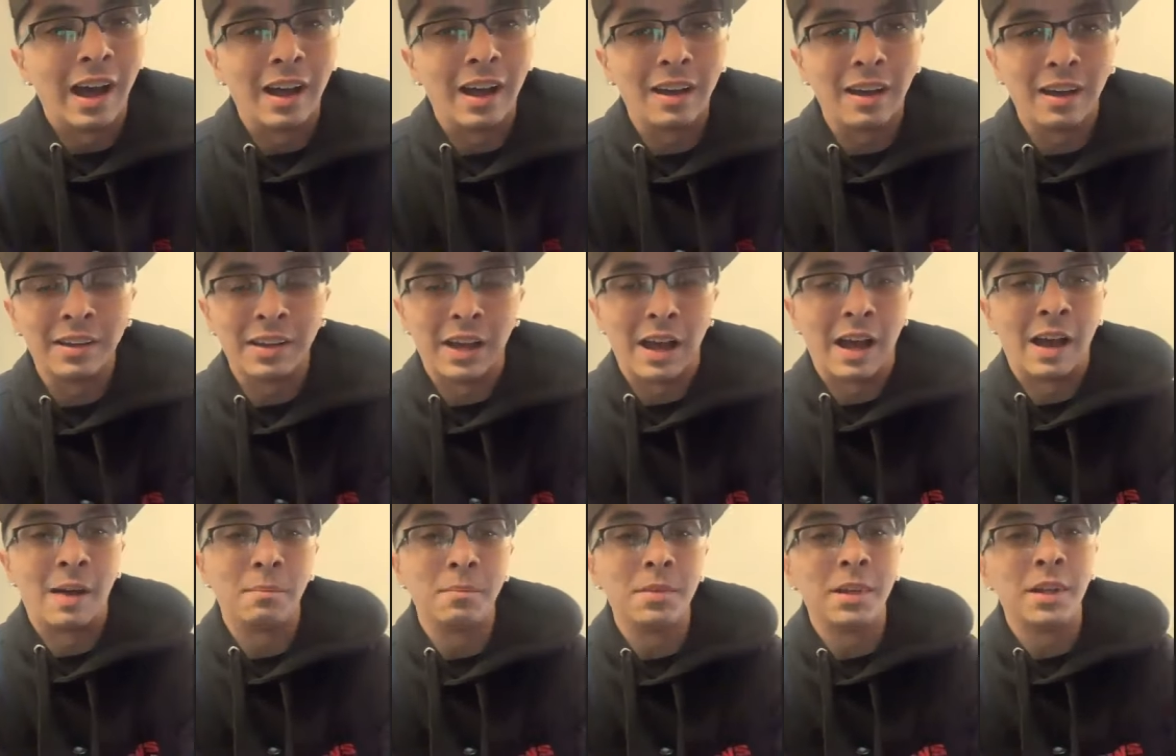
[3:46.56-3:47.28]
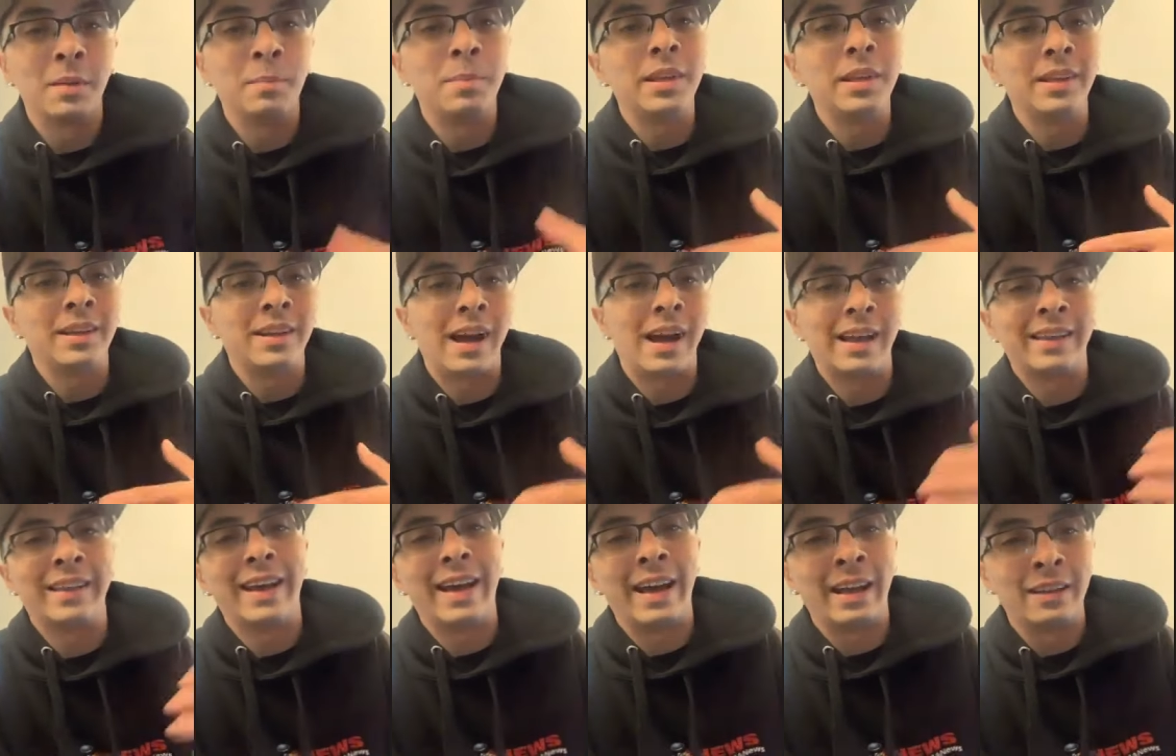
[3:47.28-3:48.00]
I'm going to be the
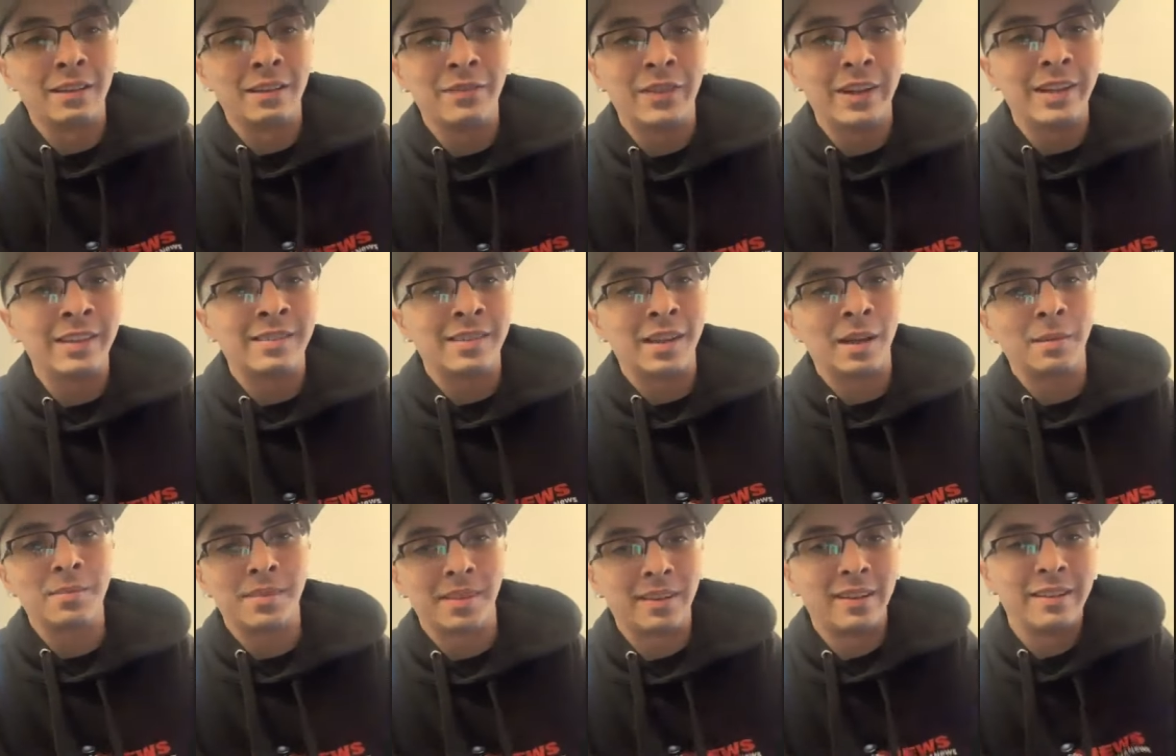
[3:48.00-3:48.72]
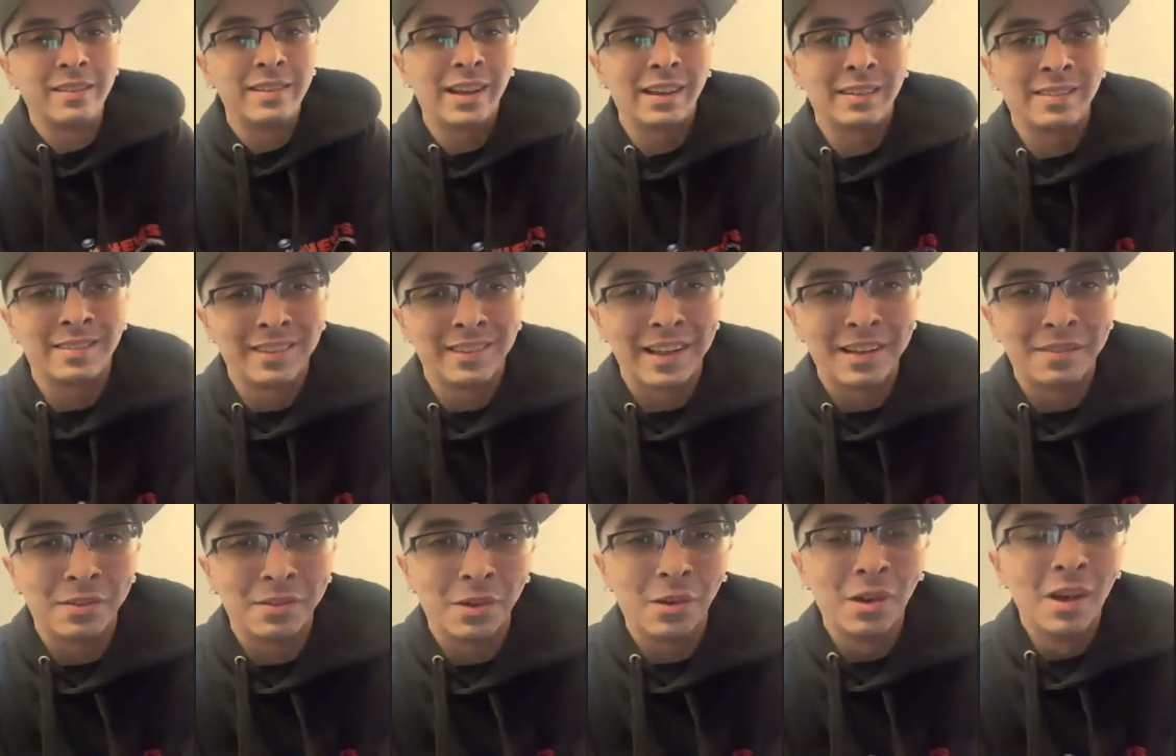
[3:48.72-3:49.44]
guy that elevates them to the next
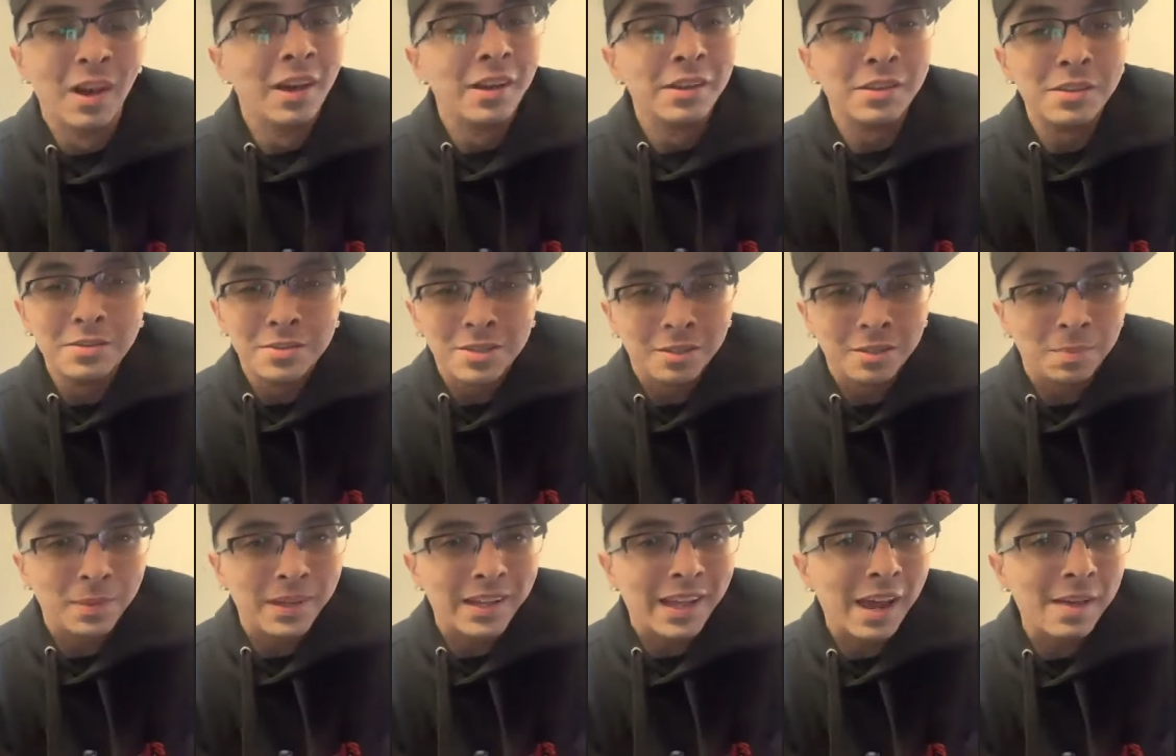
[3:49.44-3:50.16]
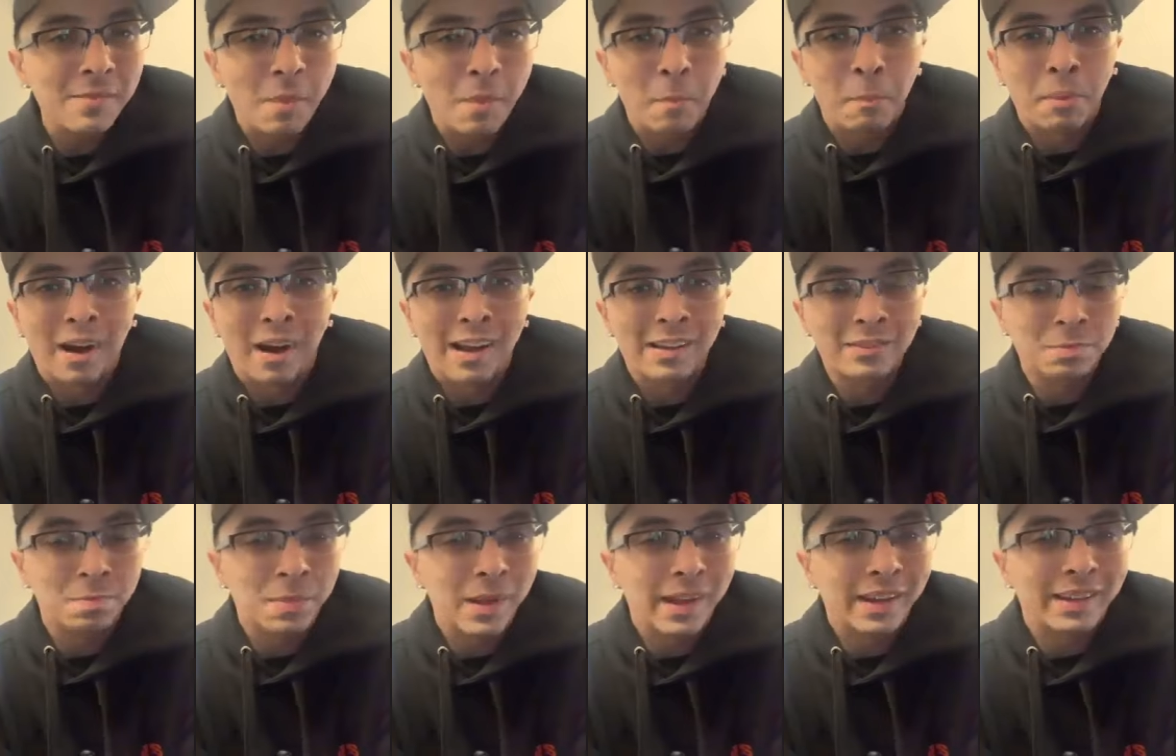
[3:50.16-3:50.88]
level. You just became a
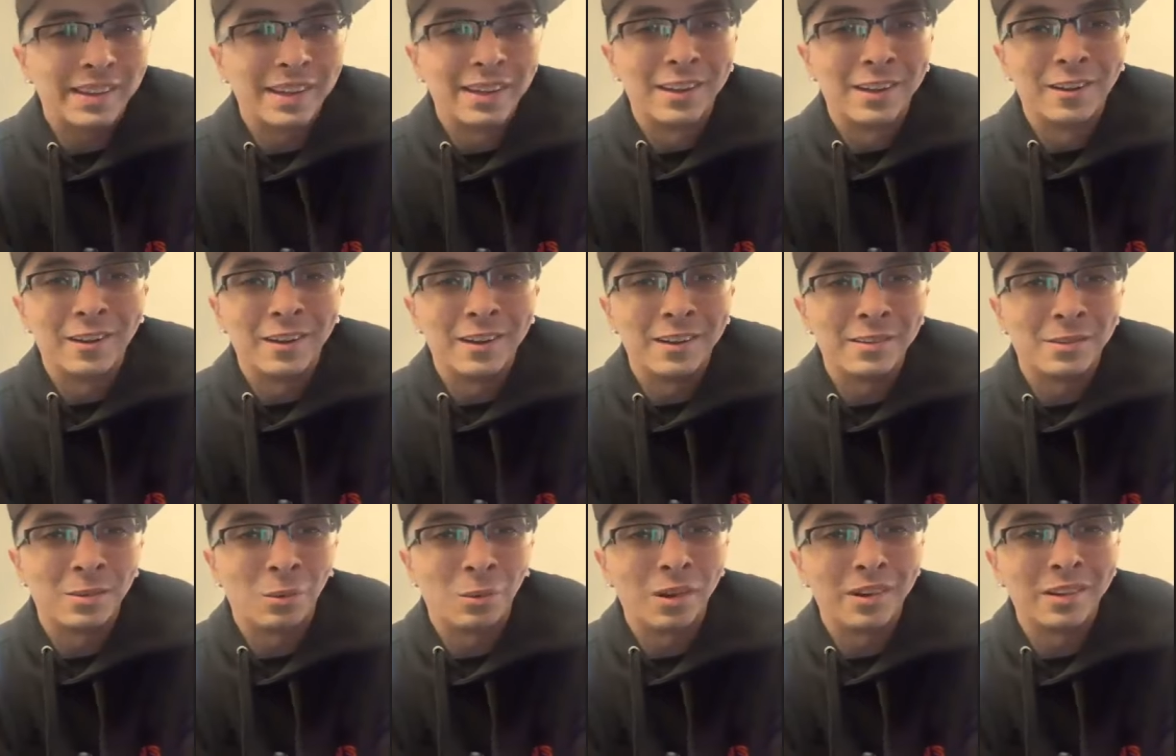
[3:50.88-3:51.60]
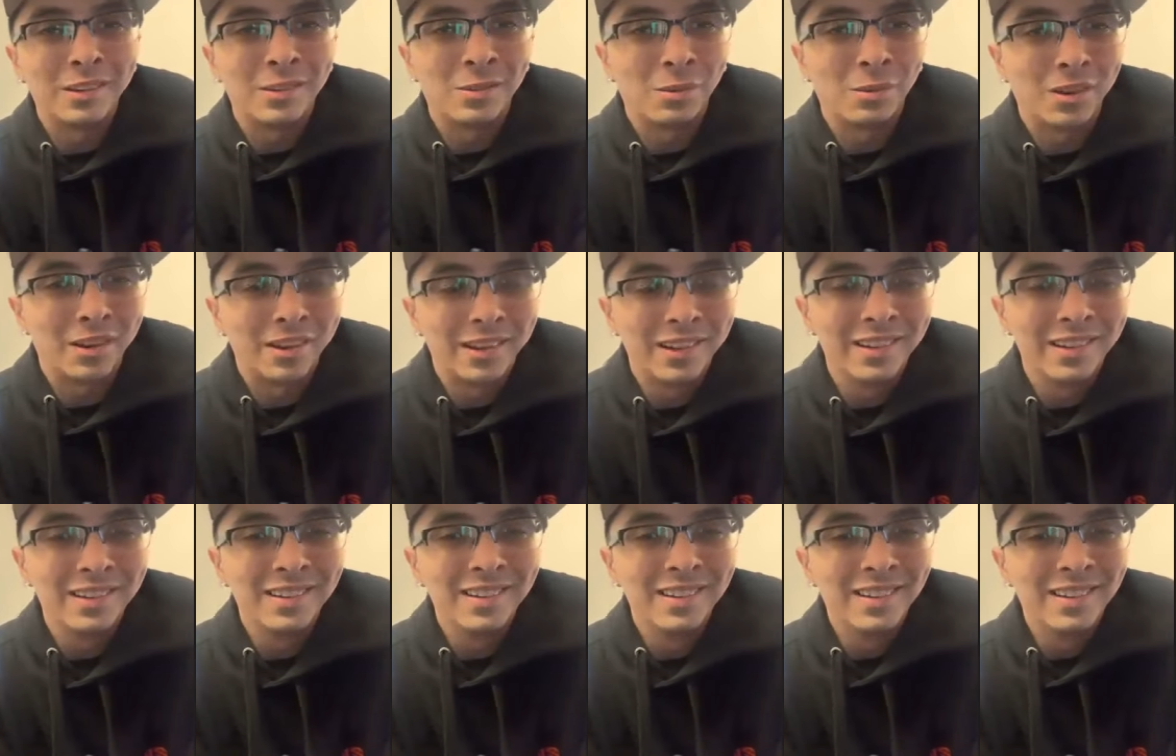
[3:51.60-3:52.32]
prospect killer in 2020.